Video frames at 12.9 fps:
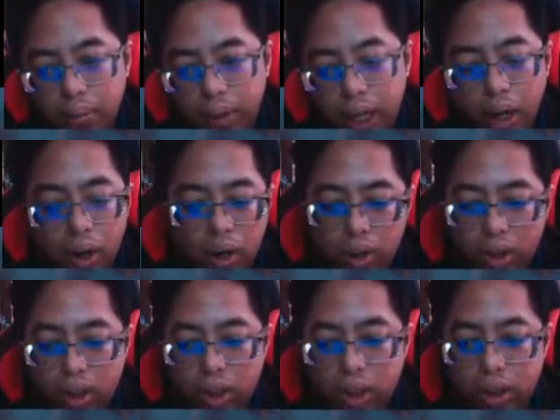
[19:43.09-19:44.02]

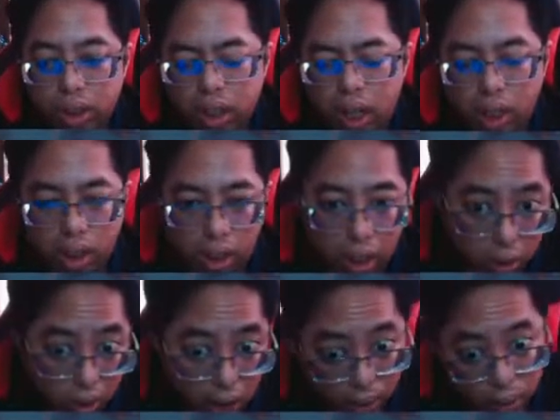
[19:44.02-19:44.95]
dreadlocks.
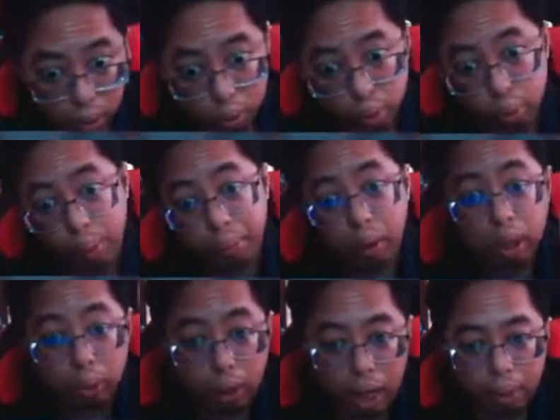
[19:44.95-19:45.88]
You have to swim all
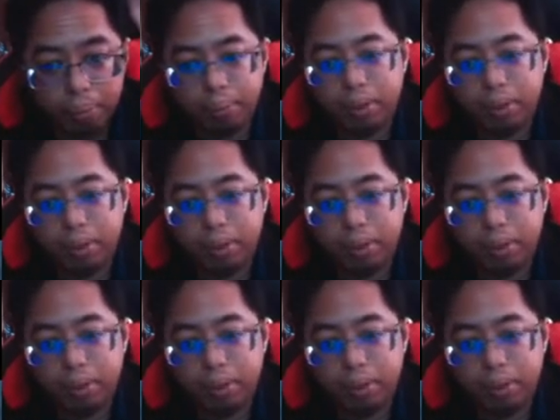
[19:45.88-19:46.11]
the way up.